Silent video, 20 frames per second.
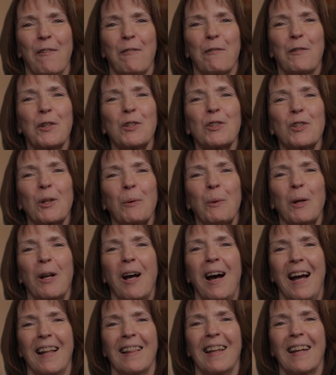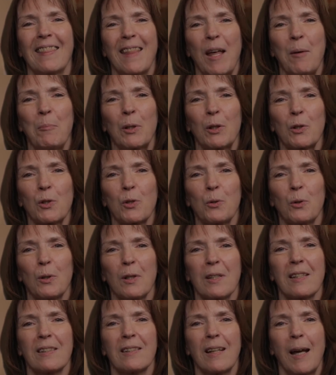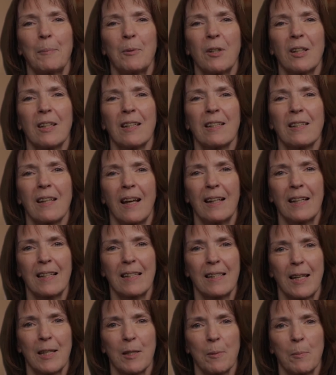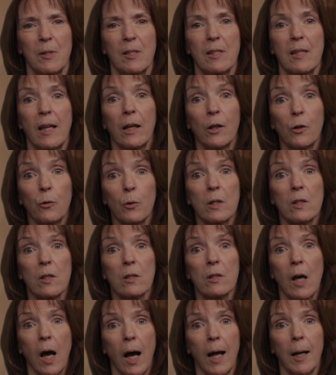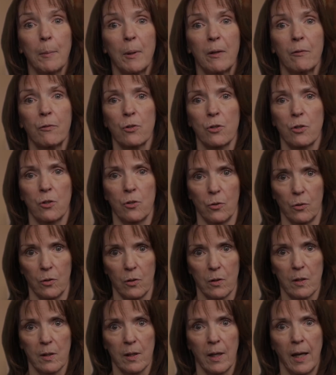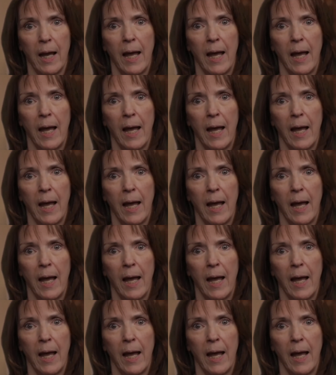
First, I want to highlight that middle school is a time to design assessments that increase autonomy for students